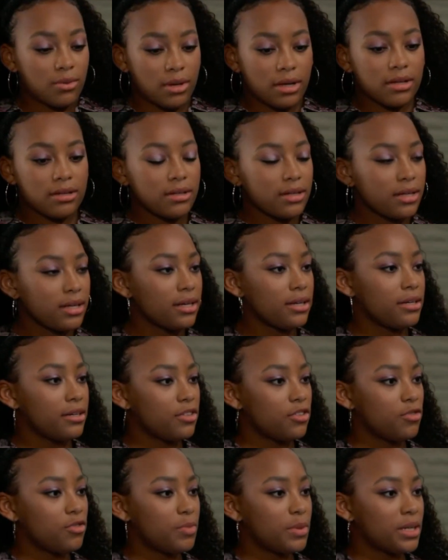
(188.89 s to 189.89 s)
Well,
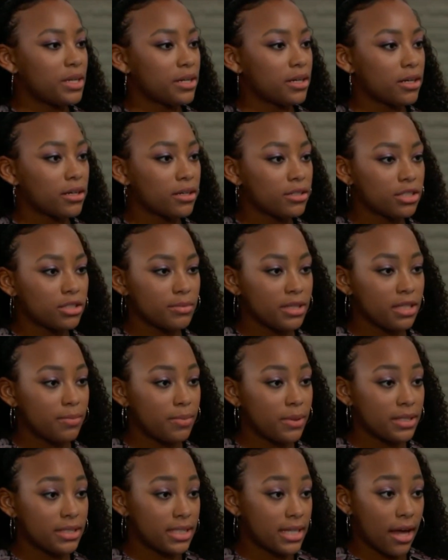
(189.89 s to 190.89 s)
you've been encouraging me to
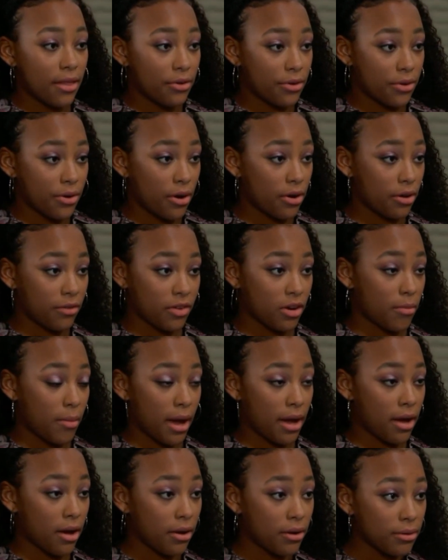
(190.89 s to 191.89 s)
put together an art event on
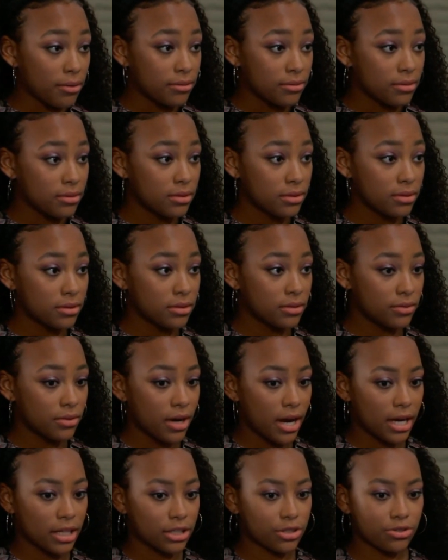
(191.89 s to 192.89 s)
my own
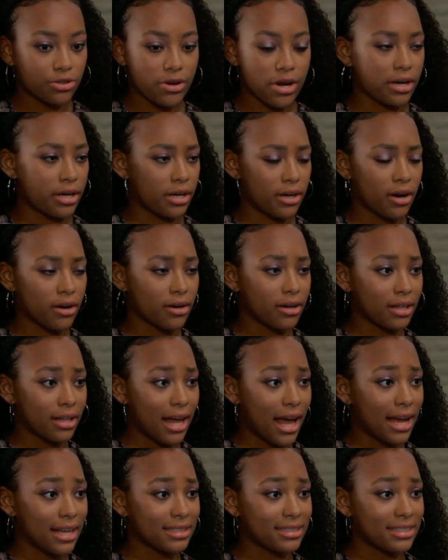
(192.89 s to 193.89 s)
for extra credit in art
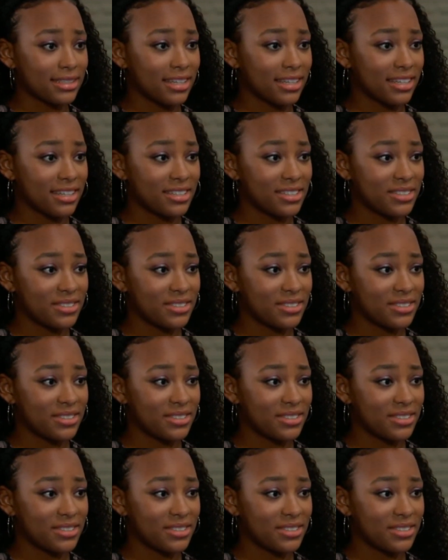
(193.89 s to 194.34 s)
class.